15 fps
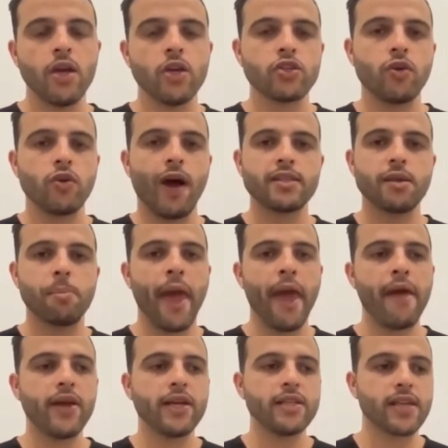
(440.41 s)
So as a
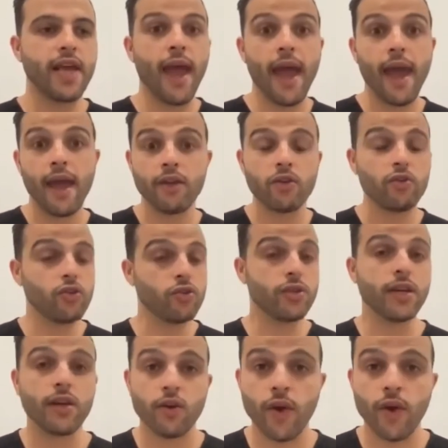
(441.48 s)
parent, say, hey, you
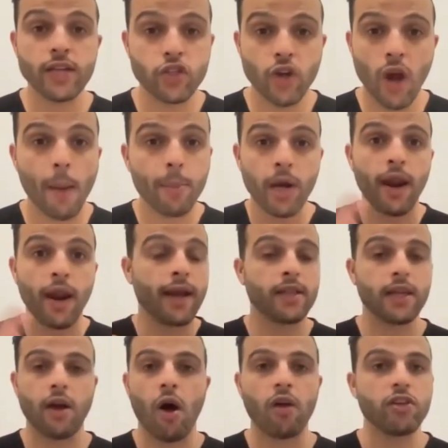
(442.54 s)
did a great job
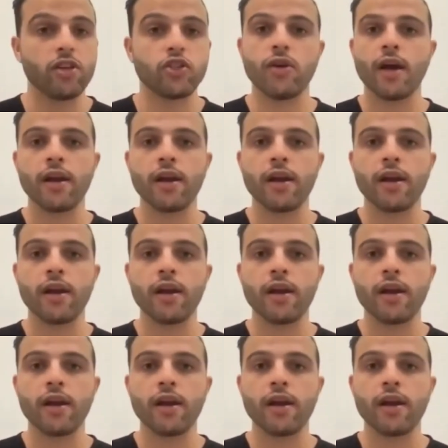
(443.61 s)
collecting all this.